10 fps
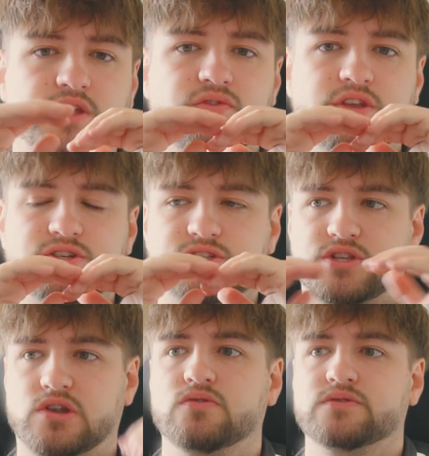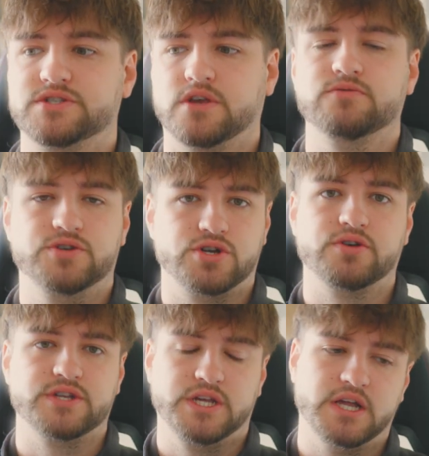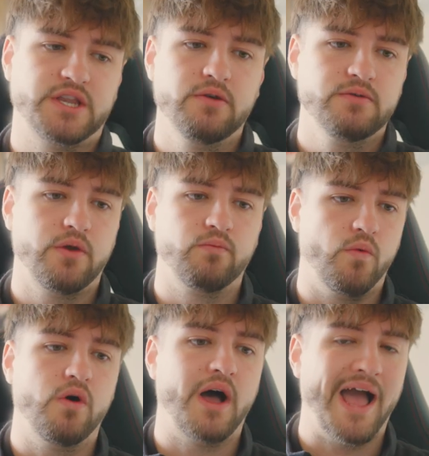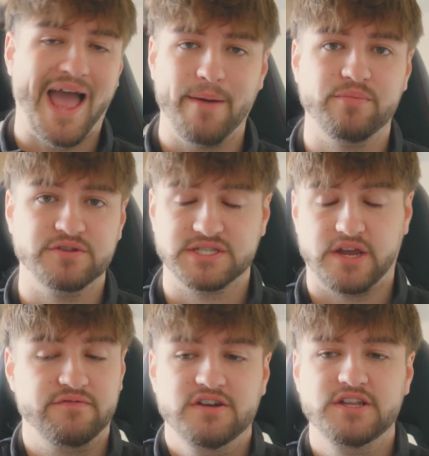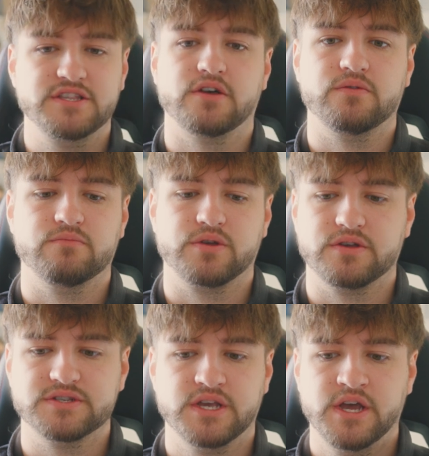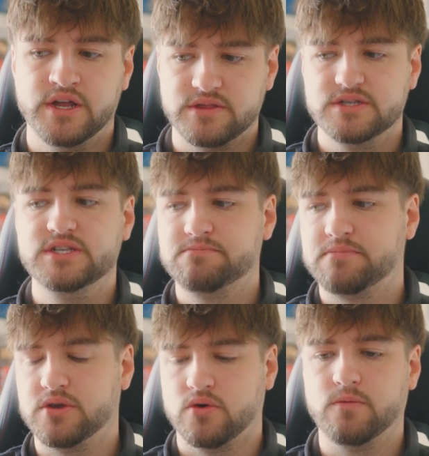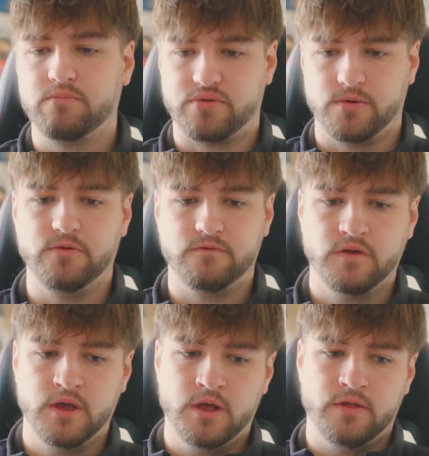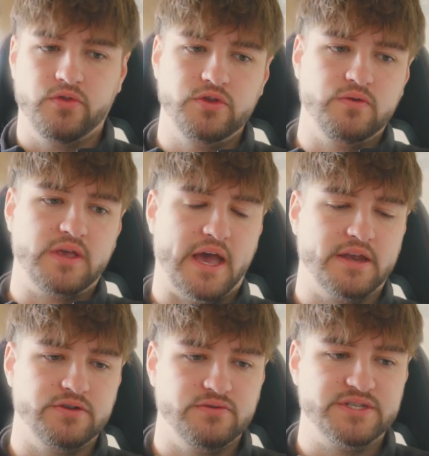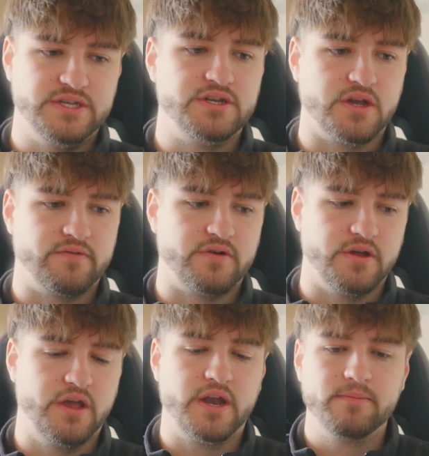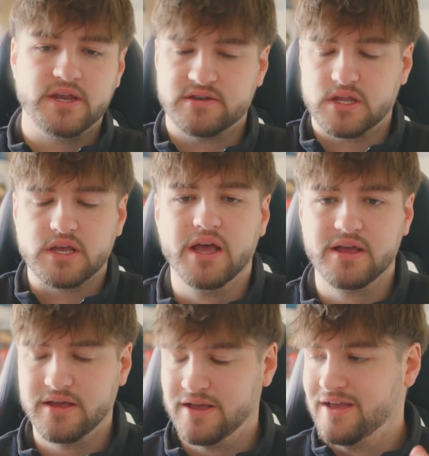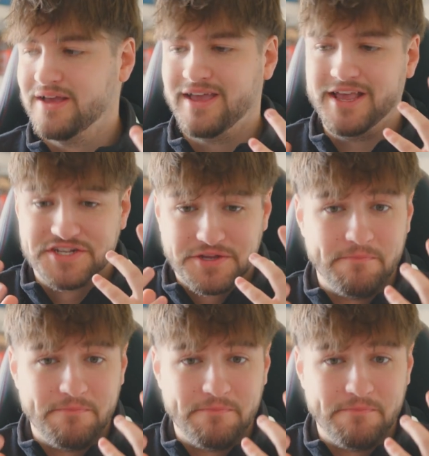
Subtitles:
and they just look so shoddy. I don't know what happens. I really don't, because this is pure proof that you can do CGI right. And I mean, it's a